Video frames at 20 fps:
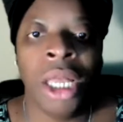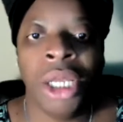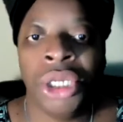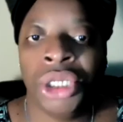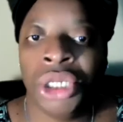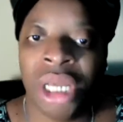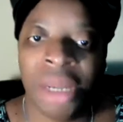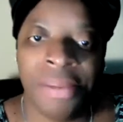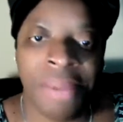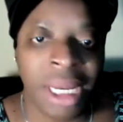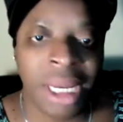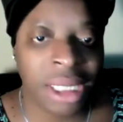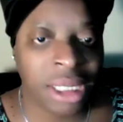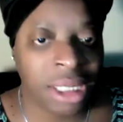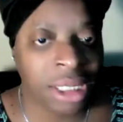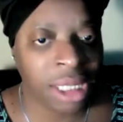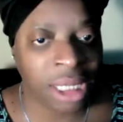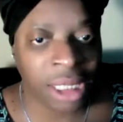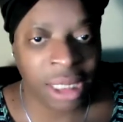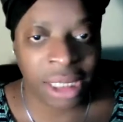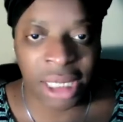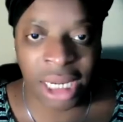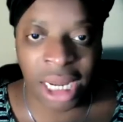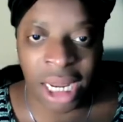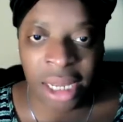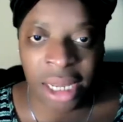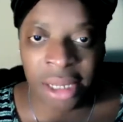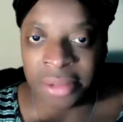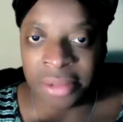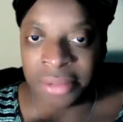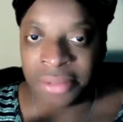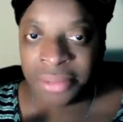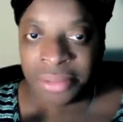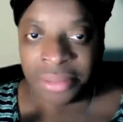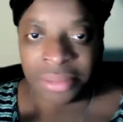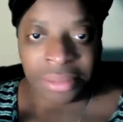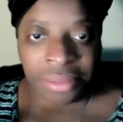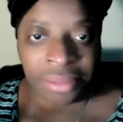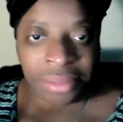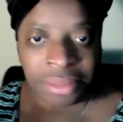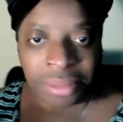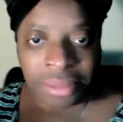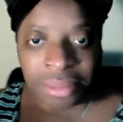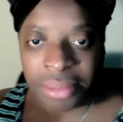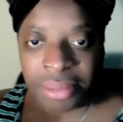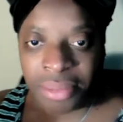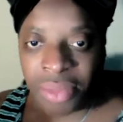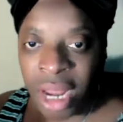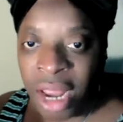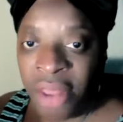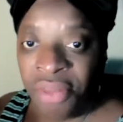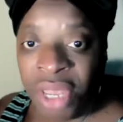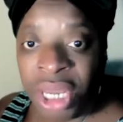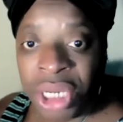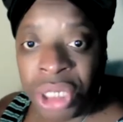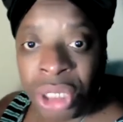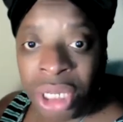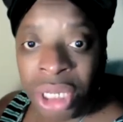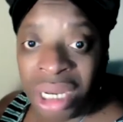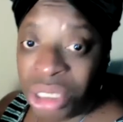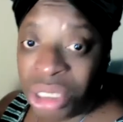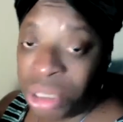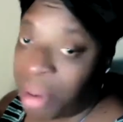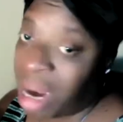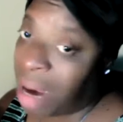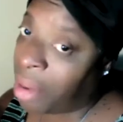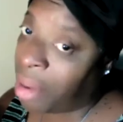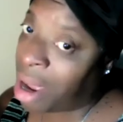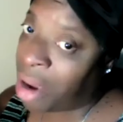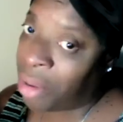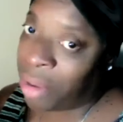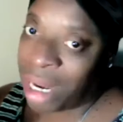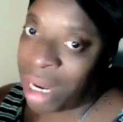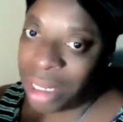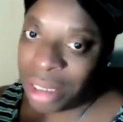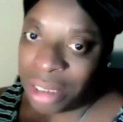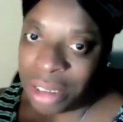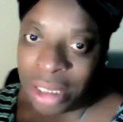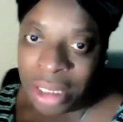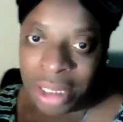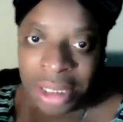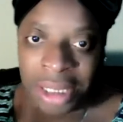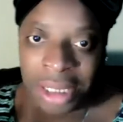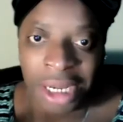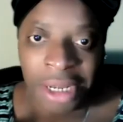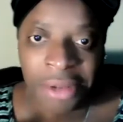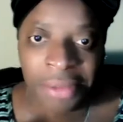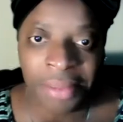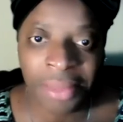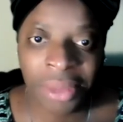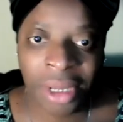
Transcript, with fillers: She'll be 60 this year. She probably already 60.